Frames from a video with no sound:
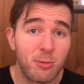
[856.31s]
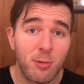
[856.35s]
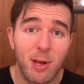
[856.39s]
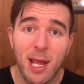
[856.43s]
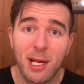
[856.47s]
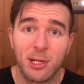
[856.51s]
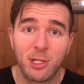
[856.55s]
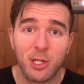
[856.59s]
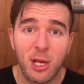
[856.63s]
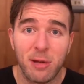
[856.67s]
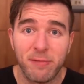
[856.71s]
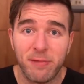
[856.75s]
We
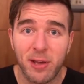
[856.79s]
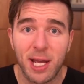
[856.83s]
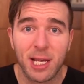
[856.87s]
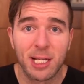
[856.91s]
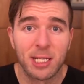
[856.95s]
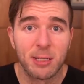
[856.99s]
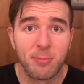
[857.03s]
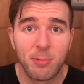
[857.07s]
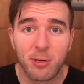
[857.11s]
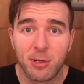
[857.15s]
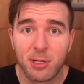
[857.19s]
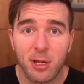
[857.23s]
actually have
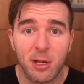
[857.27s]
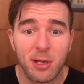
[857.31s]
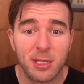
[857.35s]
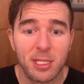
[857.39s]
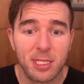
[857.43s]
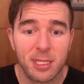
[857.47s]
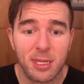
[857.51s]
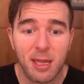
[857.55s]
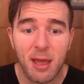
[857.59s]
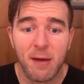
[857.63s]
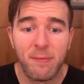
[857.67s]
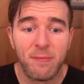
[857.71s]
experts on
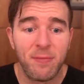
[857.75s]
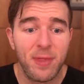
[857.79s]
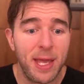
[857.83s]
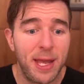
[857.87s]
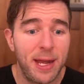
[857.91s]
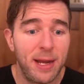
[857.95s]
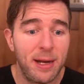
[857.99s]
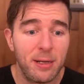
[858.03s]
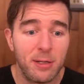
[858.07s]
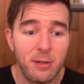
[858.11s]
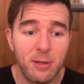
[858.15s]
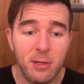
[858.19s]
staff
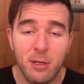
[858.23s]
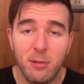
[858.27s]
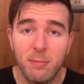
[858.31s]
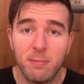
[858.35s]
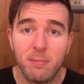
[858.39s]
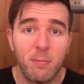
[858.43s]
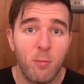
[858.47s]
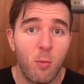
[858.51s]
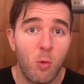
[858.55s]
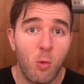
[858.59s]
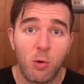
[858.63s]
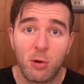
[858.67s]
that
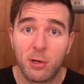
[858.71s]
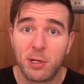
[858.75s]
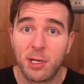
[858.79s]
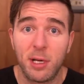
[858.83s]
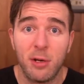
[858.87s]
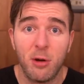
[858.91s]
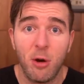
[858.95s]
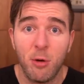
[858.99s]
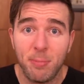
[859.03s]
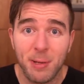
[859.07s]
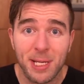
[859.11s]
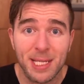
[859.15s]
work
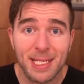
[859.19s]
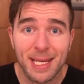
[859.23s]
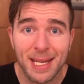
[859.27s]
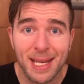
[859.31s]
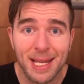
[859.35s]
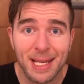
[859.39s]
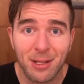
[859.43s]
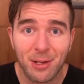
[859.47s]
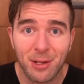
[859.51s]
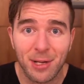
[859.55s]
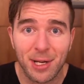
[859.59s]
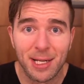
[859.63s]
in
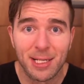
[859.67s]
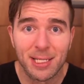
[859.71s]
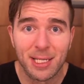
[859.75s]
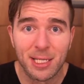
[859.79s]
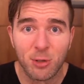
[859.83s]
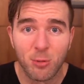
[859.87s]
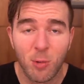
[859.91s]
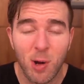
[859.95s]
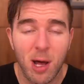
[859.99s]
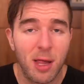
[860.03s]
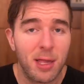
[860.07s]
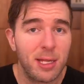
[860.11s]
obesity clinics
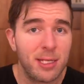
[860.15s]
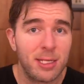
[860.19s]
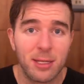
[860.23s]
as well.